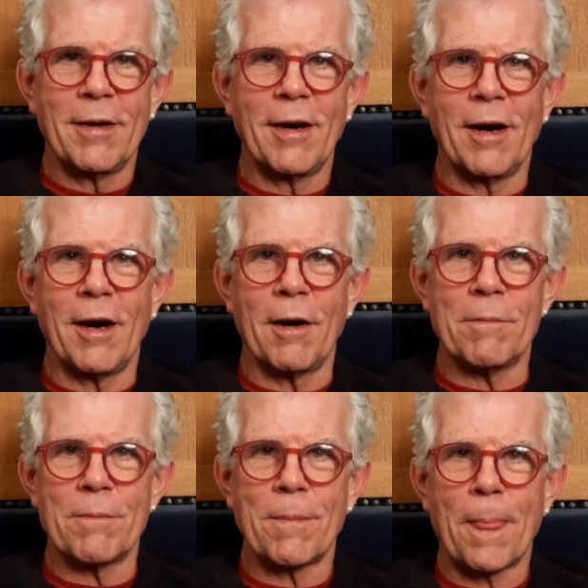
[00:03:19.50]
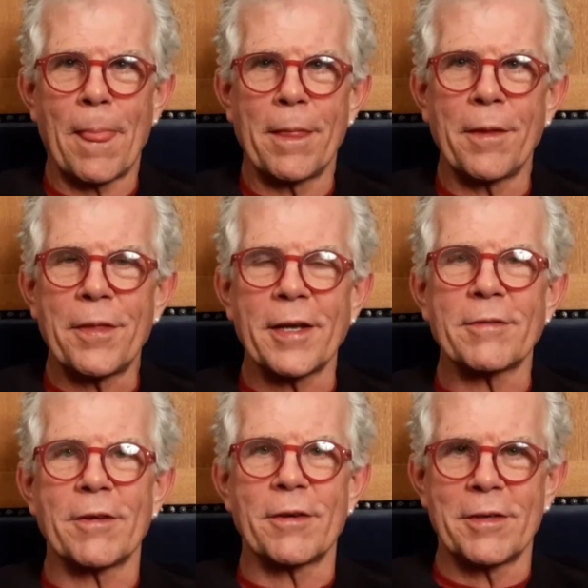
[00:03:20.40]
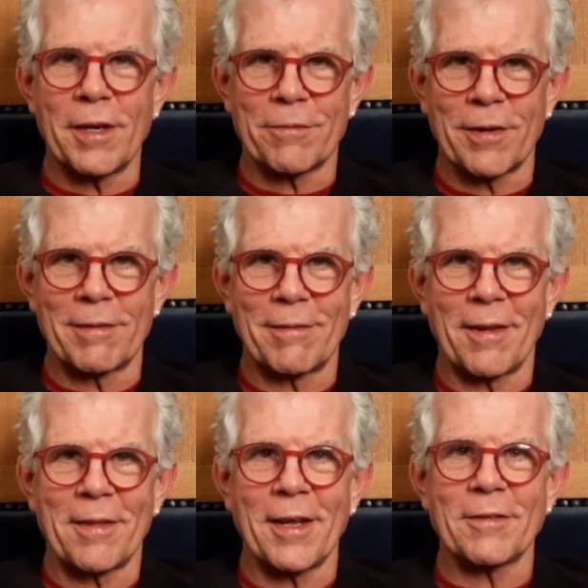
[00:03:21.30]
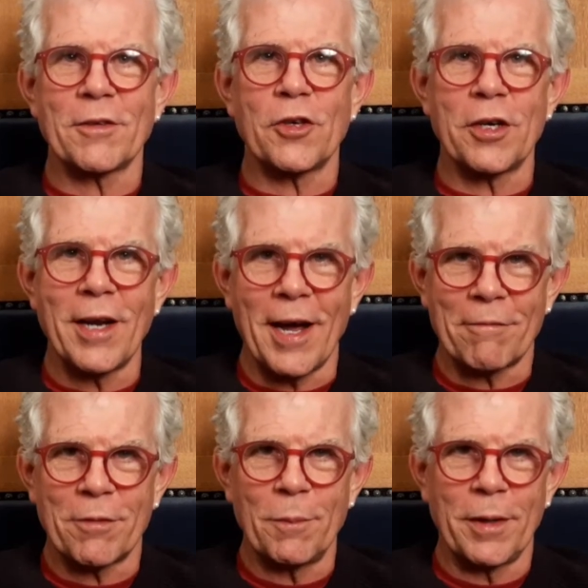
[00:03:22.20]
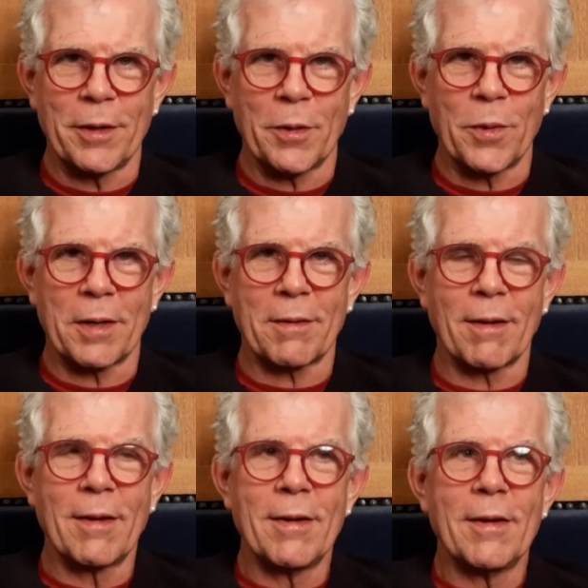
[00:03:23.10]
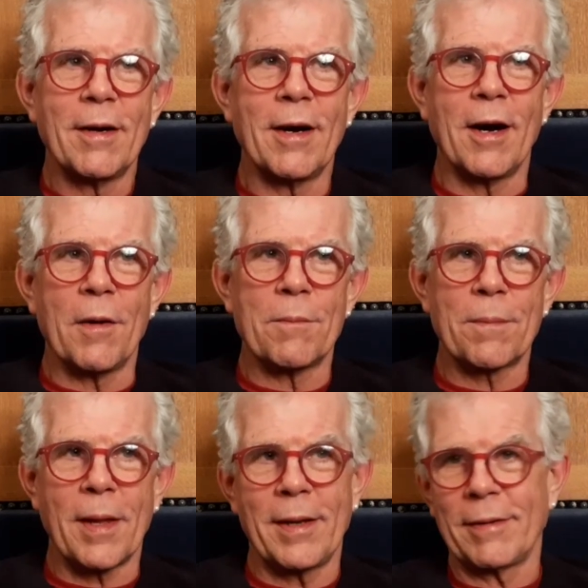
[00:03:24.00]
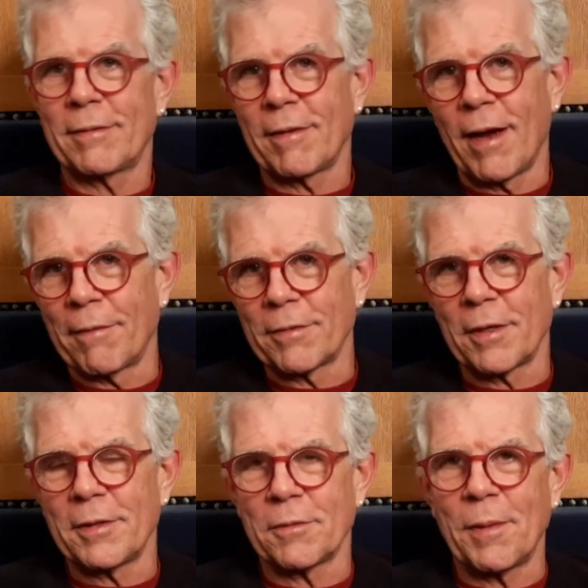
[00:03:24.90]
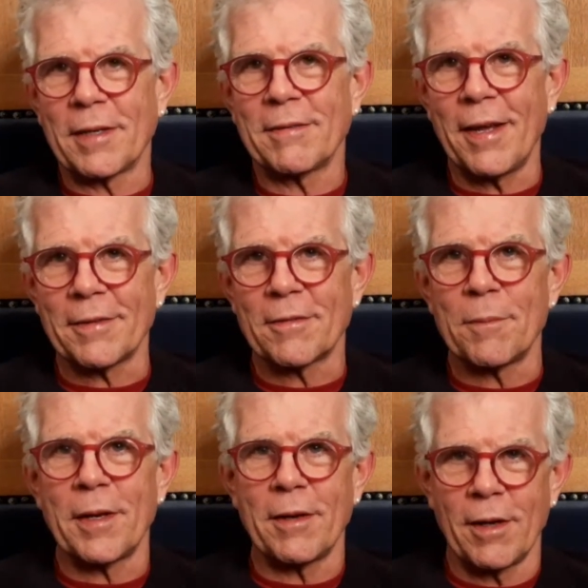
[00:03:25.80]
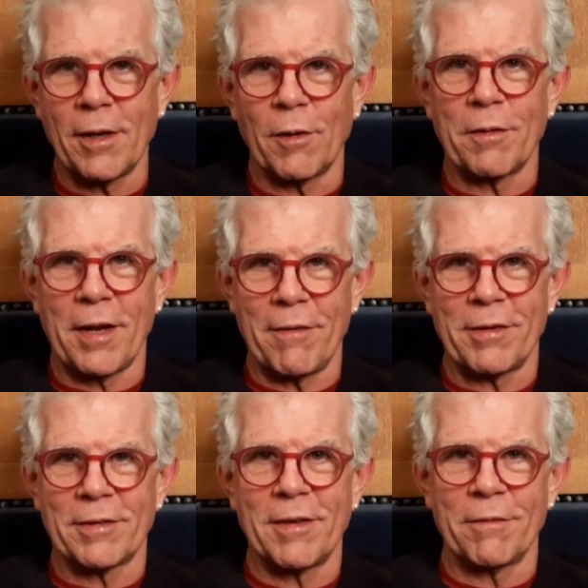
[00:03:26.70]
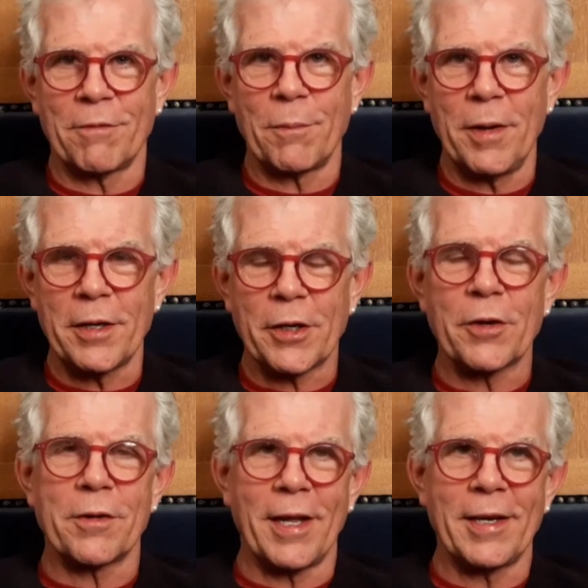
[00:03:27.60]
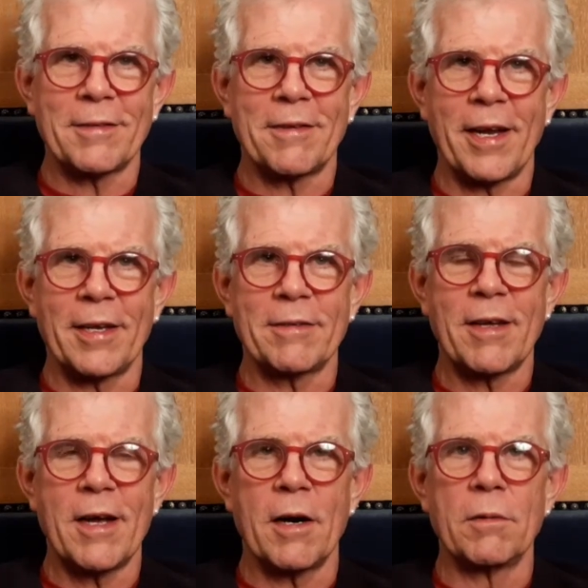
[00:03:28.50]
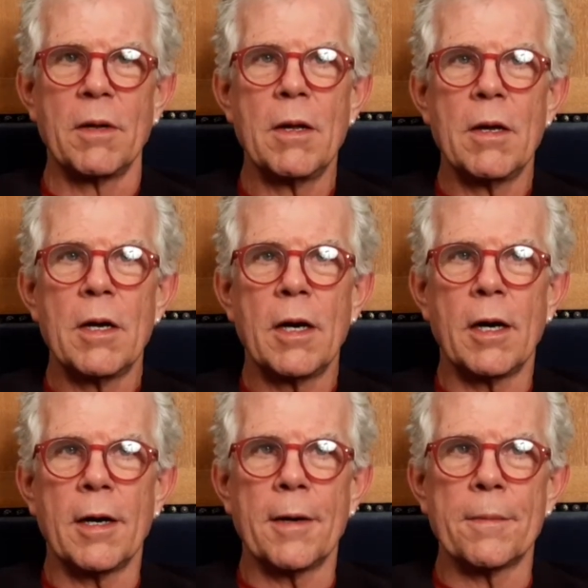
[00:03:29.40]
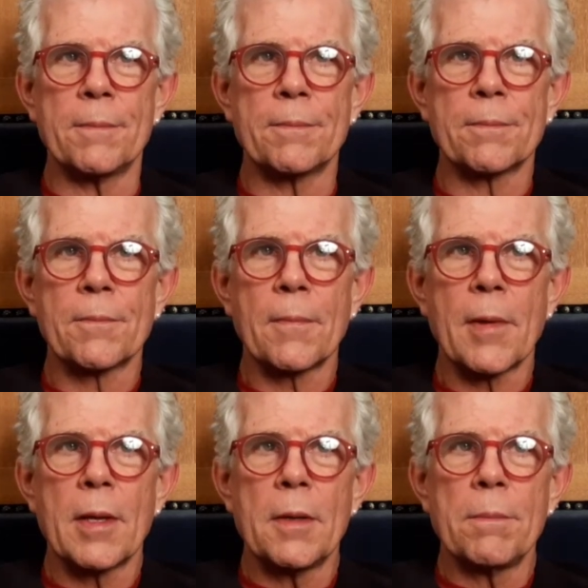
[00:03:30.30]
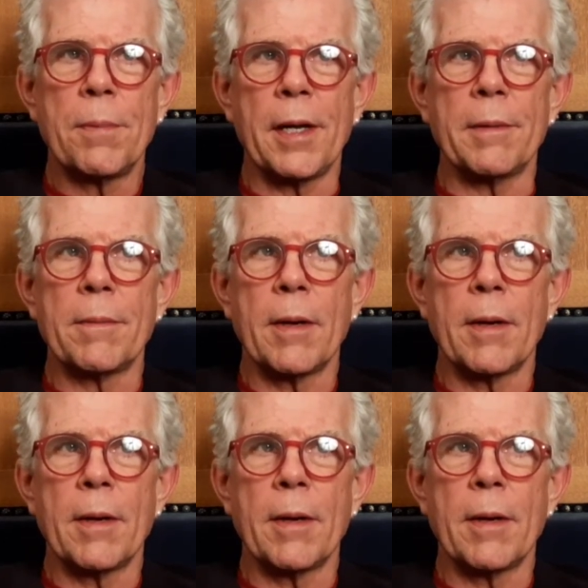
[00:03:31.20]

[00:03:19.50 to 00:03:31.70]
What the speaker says: the things that are different, the things that you're not familiar with. And it's obviously just makes sense. I mean, if it's unfamiliar, then it stands out. Um, but